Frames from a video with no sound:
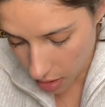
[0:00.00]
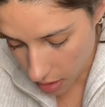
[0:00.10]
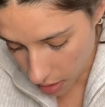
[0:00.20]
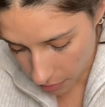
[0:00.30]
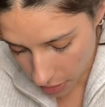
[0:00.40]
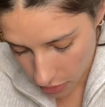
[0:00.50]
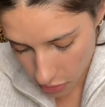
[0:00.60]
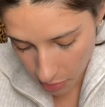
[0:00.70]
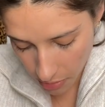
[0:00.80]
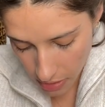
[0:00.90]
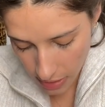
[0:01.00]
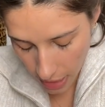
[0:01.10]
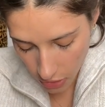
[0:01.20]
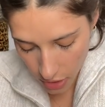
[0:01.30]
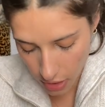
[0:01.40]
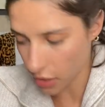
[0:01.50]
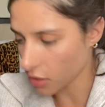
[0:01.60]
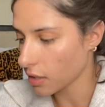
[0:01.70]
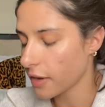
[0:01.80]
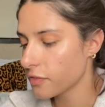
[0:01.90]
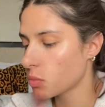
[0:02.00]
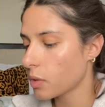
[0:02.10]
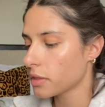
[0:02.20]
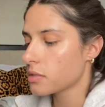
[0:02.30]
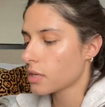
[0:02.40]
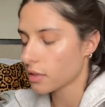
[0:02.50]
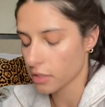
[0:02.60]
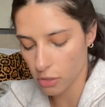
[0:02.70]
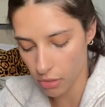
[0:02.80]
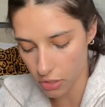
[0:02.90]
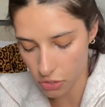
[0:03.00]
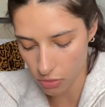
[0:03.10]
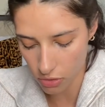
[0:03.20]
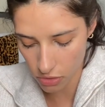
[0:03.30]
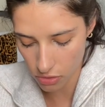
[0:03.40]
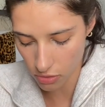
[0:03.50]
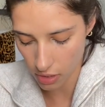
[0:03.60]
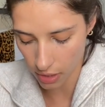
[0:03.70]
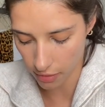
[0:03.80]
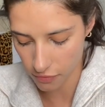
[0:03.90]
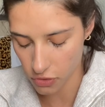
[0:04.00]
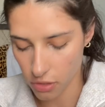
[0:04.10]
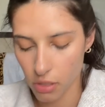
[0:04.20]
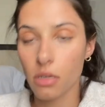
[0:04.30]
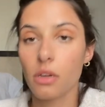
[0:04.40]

I'm gonna do my mascara here. I have to wet this eyeliner brush, so I'll just do that after.